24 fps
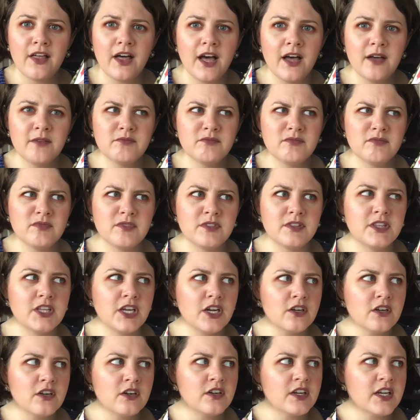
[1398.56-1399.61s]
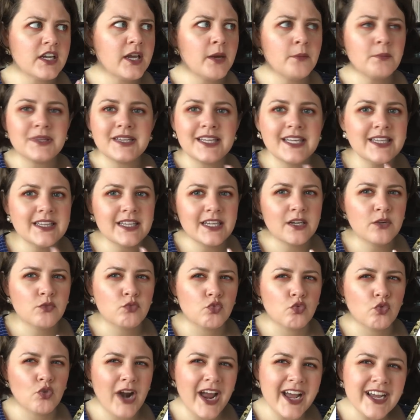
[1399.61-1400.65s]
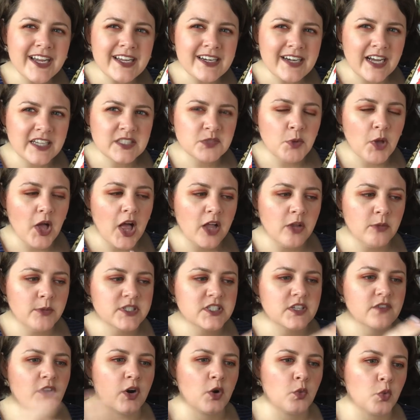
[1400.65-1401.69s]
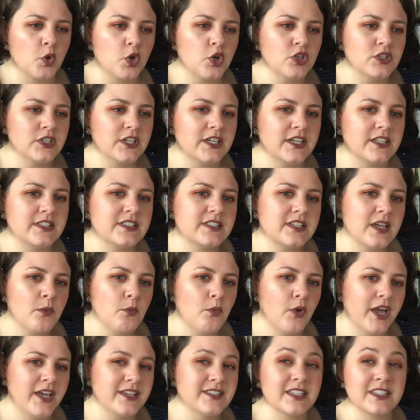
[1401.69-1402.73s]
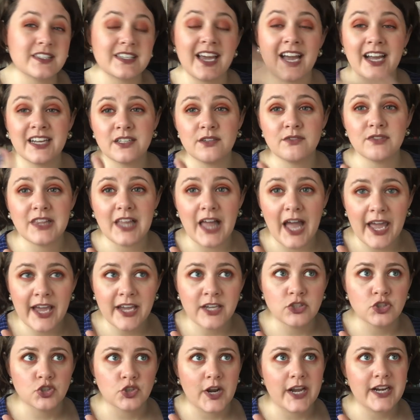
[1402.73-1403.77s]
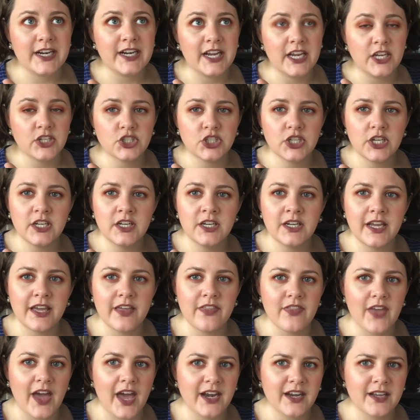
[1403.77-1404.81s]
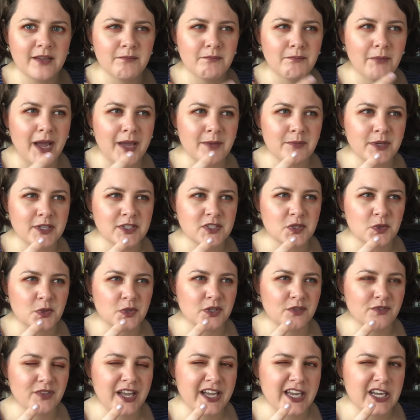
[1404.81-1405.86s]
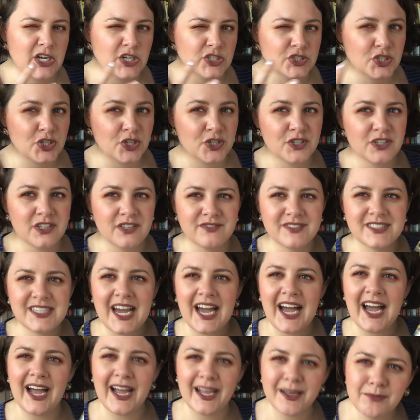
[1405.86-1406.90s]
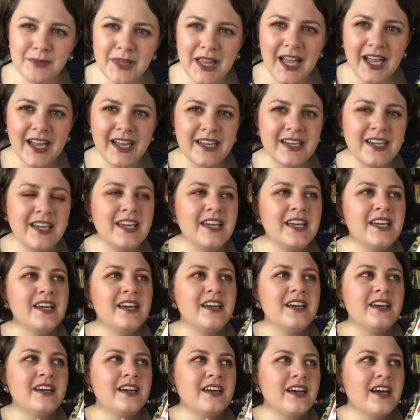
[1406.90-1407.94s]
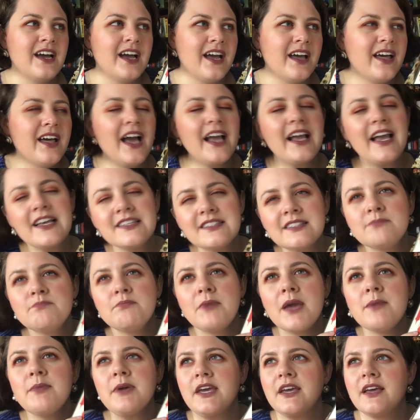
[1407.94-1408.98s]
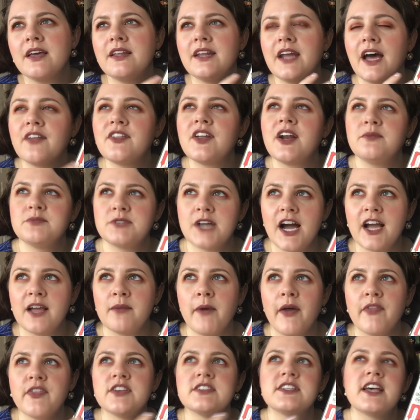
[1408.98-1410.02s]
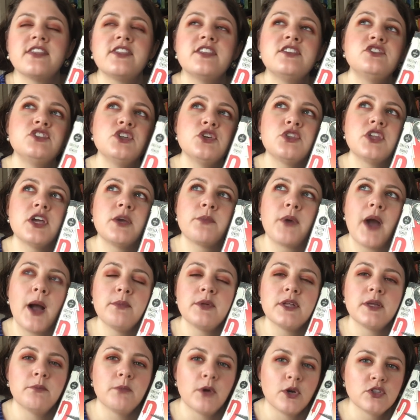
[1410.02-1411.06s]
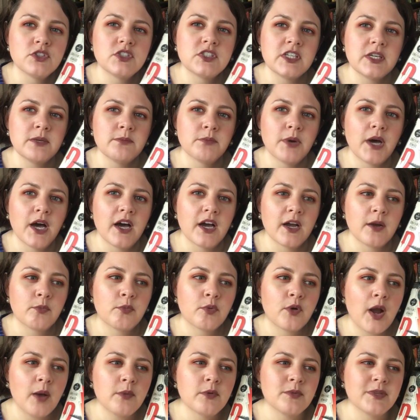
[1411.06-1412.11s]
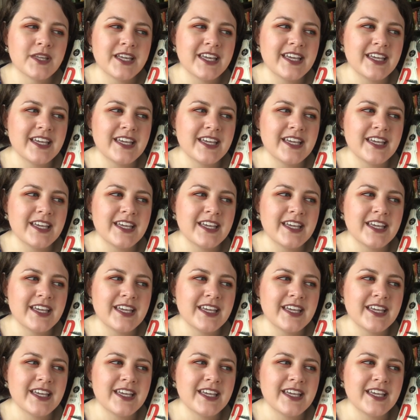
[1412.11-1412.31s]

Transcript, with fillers: Um, there are completely recognizable elements of our world, and in some ways it's kind of like Dread Nation in that it might be sort of like an alternative timeline I guess maybe now that I'm talking about this, I do think probably most steampunk probably